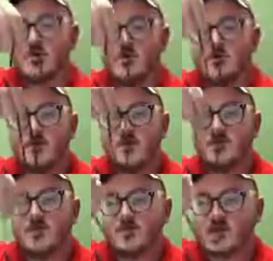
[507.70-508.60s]
on the rope
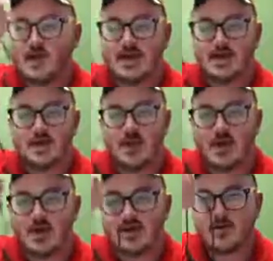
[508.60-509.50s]
or line or
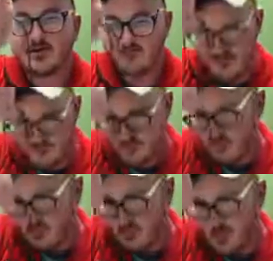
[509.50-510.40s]
wire or
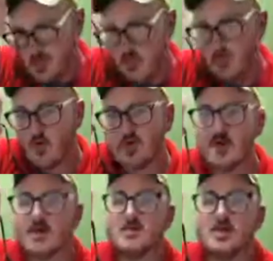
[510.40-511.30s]
cord
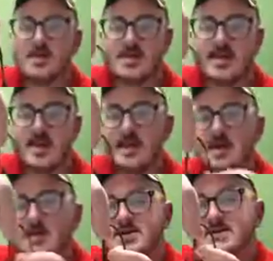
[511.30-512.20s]
that you want to tie it.
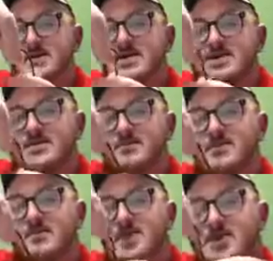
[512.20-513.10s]

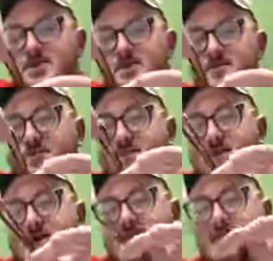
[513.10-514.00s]
Find yourself a
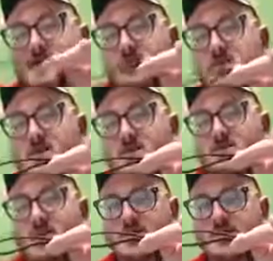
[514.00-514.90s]
bite.
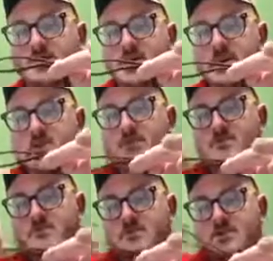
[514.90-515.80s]
Make a P.
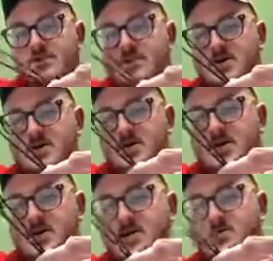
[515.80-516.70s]

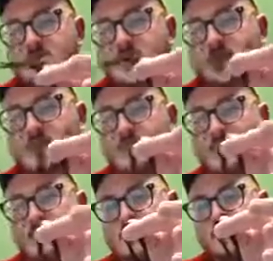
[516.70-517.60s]
Bring that
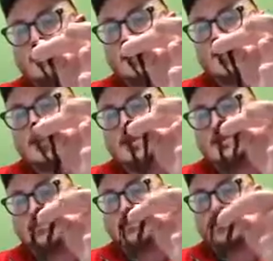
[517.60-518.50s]
P
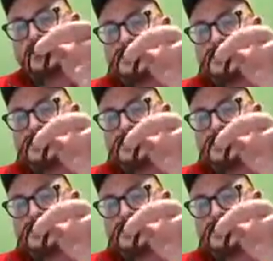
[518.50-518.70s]
down.